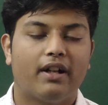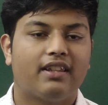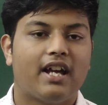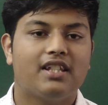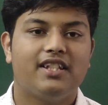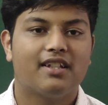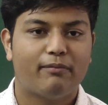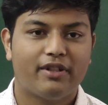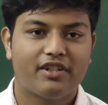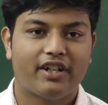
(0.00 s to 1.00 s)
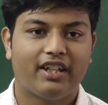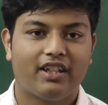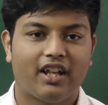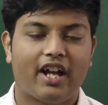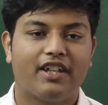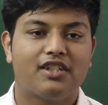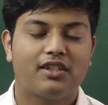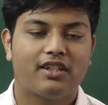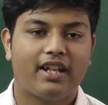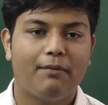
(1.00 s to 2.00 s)
But as December struck, I
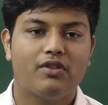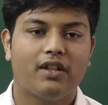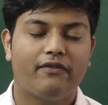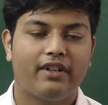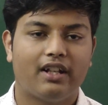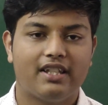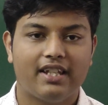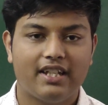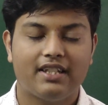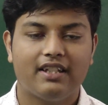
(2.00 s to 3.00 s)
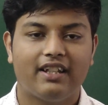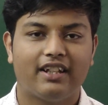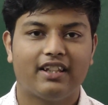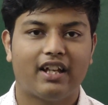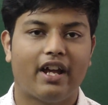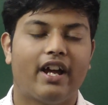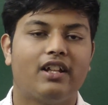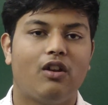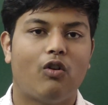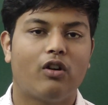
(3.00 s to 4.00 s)
came to self-realization that I
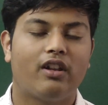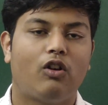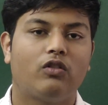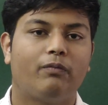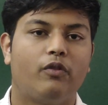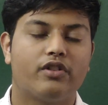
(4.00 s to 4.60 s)
had a lot of